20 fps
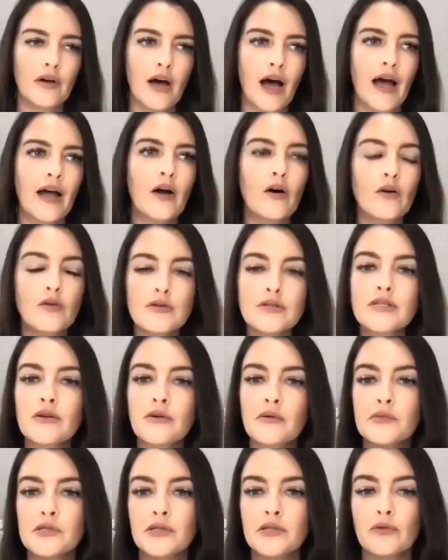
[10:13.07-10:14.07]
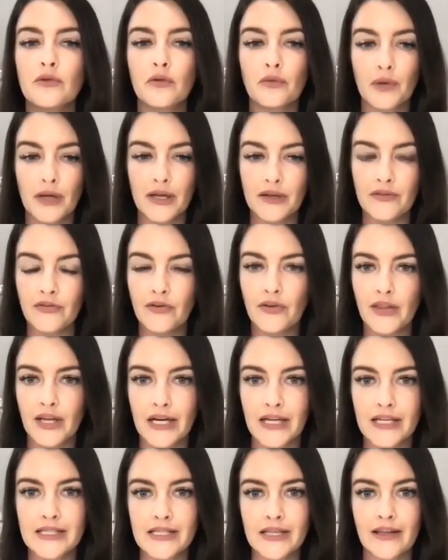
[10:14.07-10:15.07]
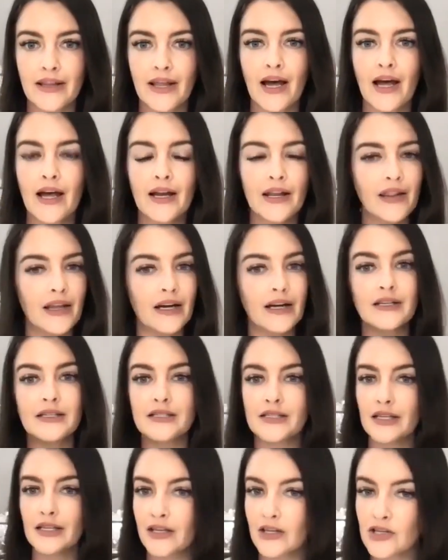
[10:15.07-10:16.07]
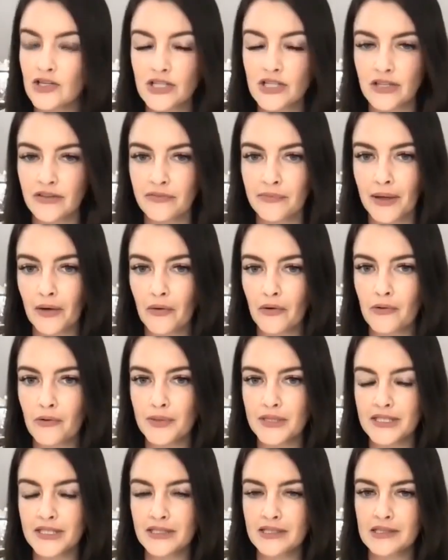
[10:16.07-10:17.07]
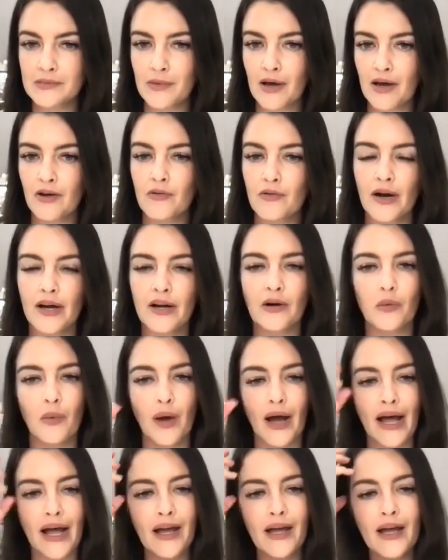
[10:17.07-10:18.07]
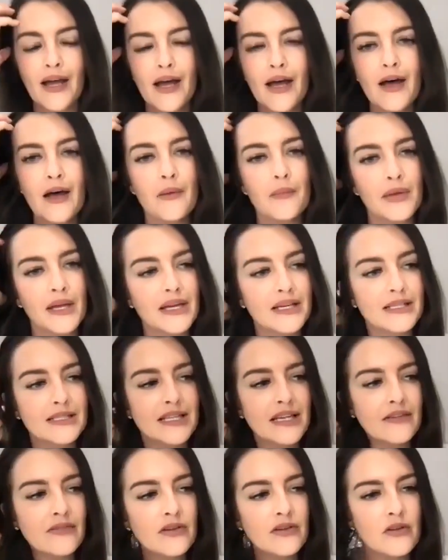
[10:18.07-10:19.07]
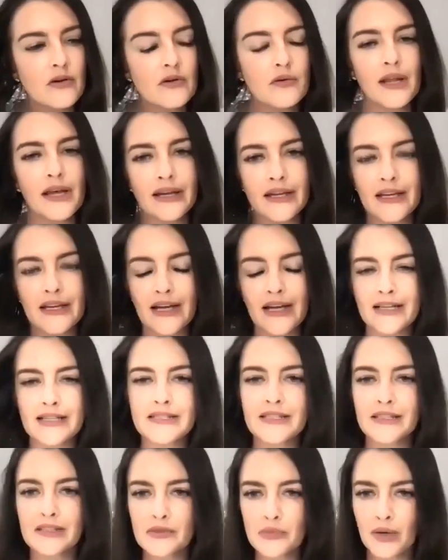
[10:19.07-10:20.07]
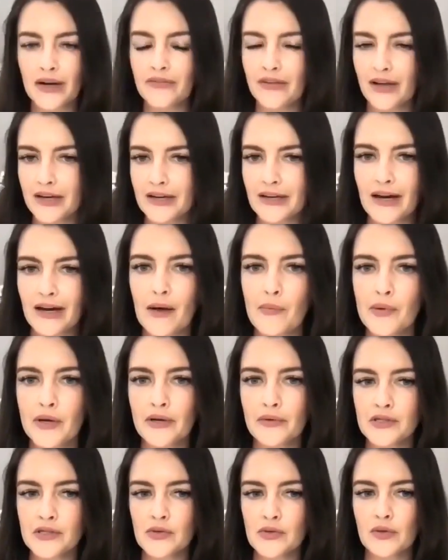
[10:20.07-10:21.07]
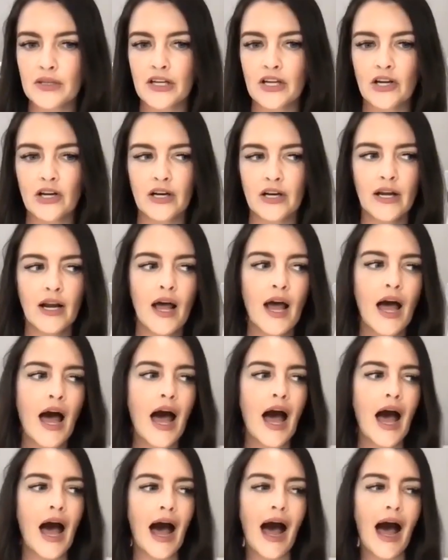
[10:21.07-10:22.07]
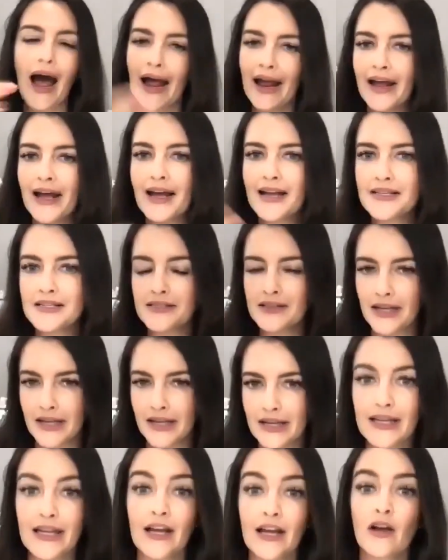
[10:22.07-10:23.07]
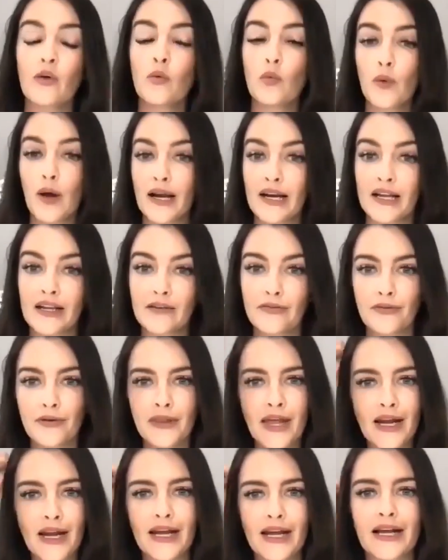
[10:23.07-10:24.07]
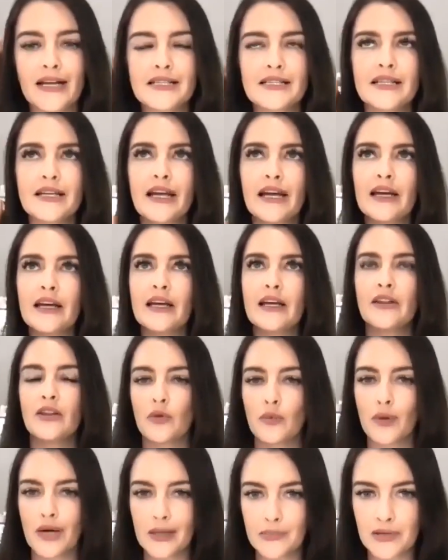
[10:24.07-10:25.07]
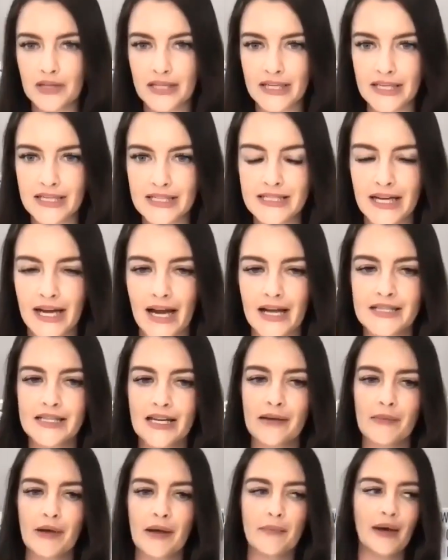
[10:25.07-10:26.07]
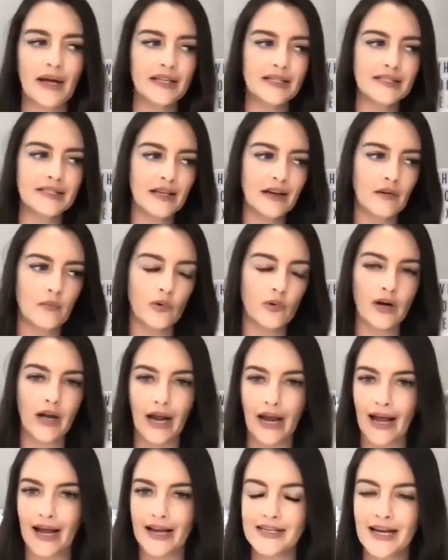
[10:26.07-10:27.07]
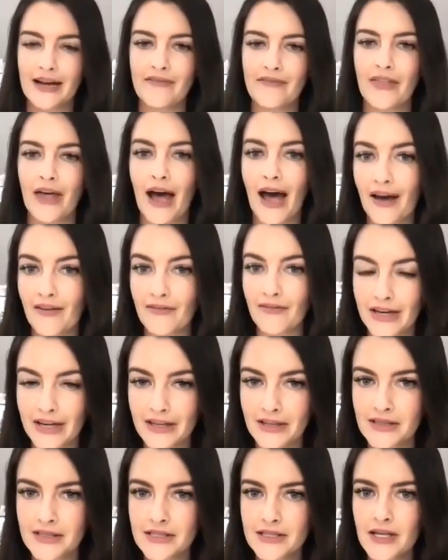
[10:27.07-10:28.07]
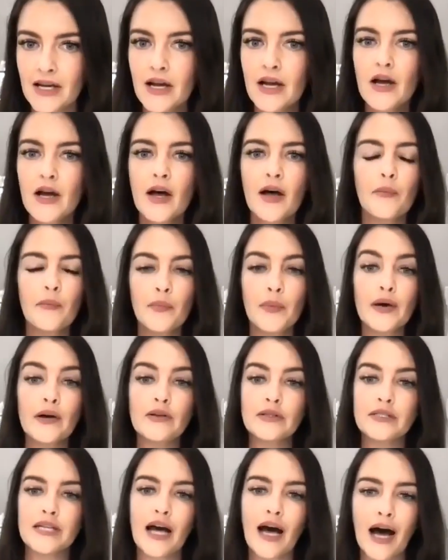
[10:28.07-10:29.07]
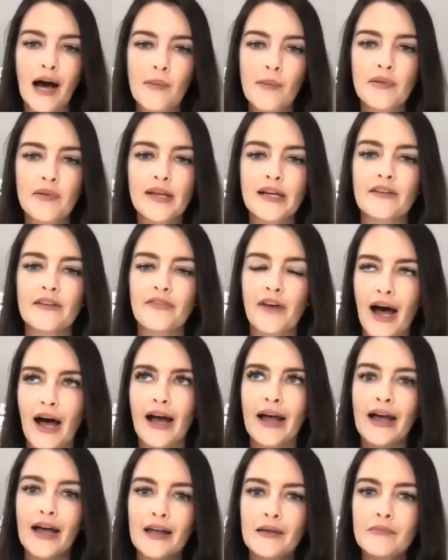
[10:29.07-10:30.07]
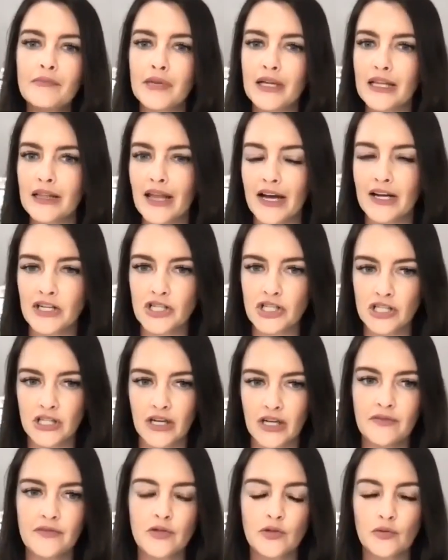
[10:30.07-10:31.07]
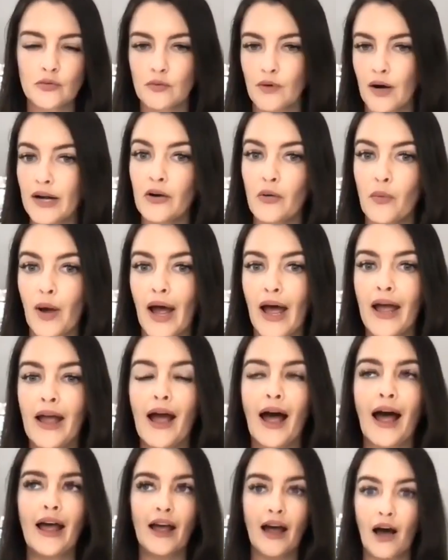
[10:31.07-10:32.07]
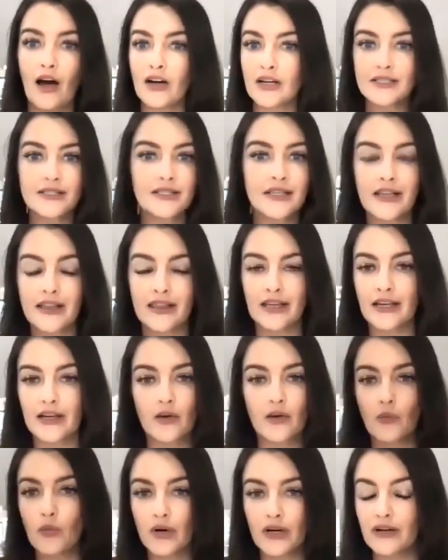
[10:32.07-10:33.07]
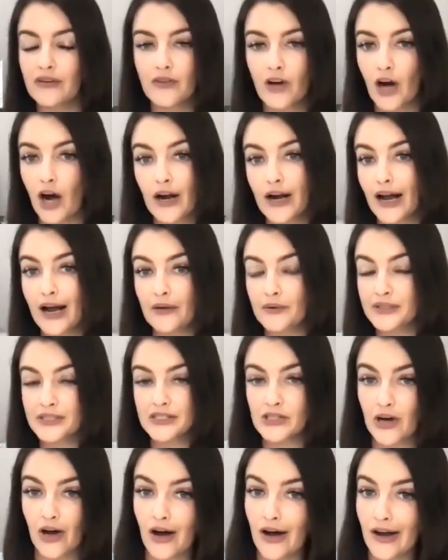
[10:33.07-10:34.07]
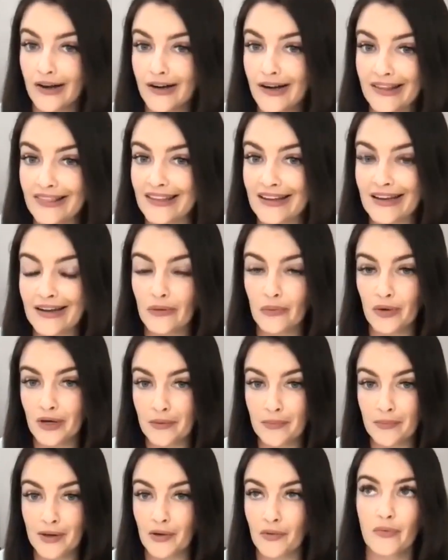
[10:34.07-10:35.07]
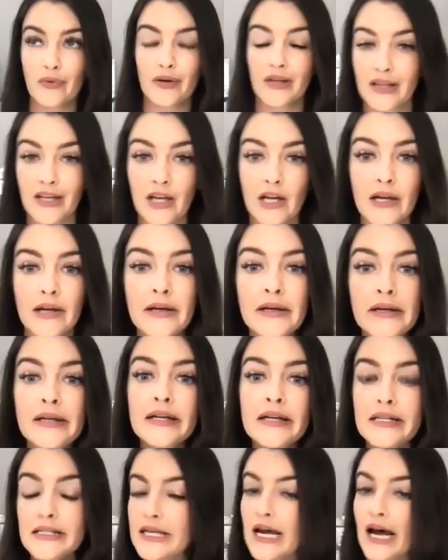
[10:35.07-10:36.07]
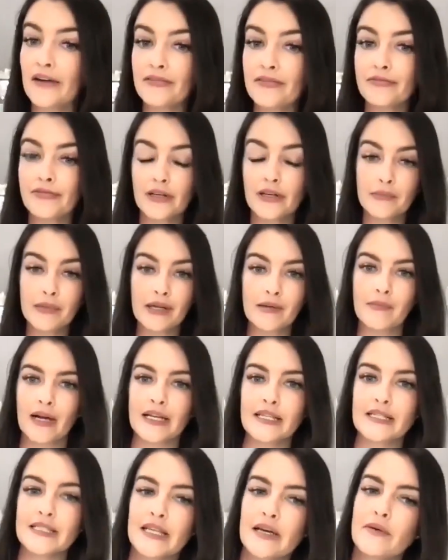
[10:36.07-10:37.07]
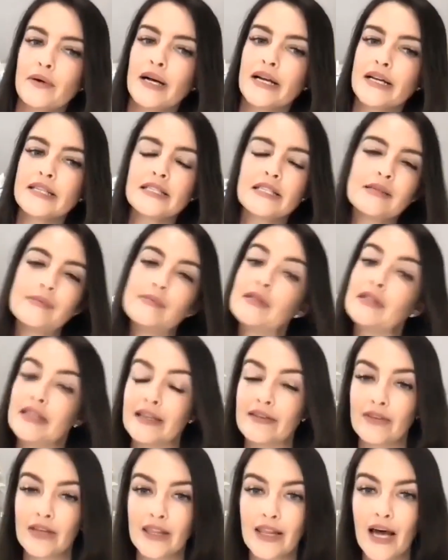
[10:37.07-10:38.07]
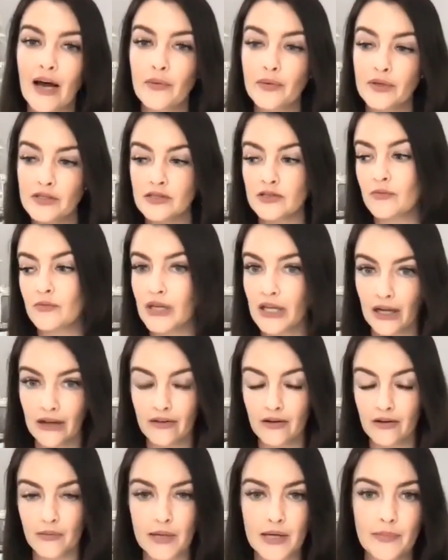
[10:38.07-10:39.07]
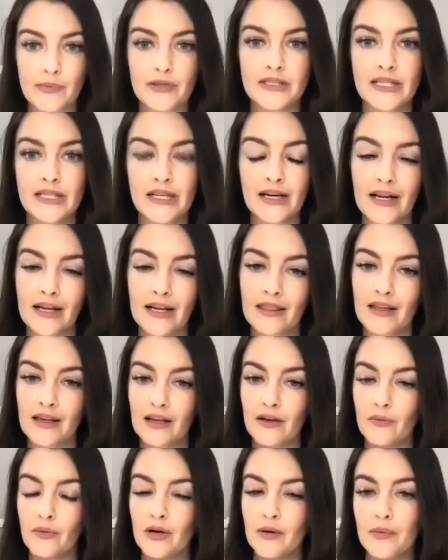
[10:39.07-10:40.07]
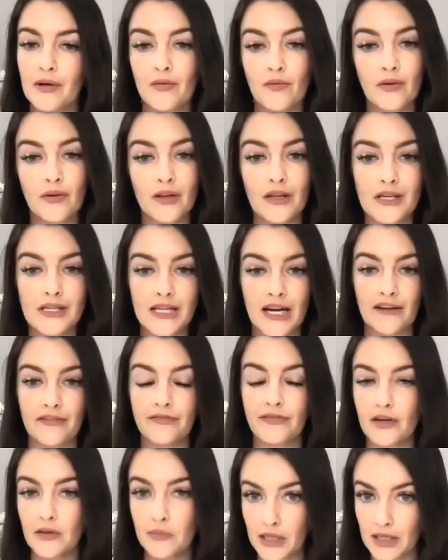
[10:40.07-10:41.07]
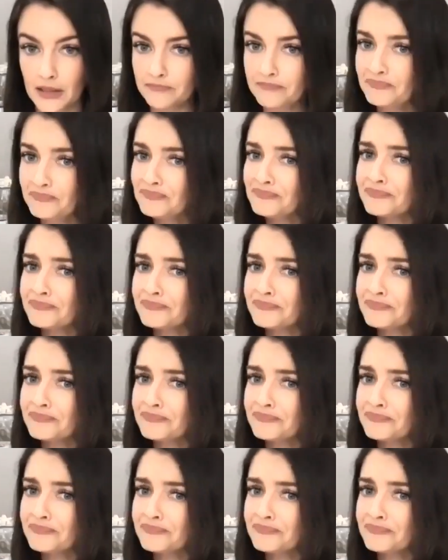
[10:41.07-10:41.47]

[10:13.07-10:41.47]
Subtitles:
I also am so grateful that I did that and that I didn't shift my whole business model right away. Because even though, like, yes, that's where I've ended up and it was really good, I had to like get ready for that. I had to get in the right place. I had to get my mindset on board. I had to have the evidence built up. Like if I had made that shift right away, I honestly think it wouldn't have gone how it's gone. I think it would have been really tough for me mindset wise to believe in that when so many other people didn't. I think it would have been really tough for me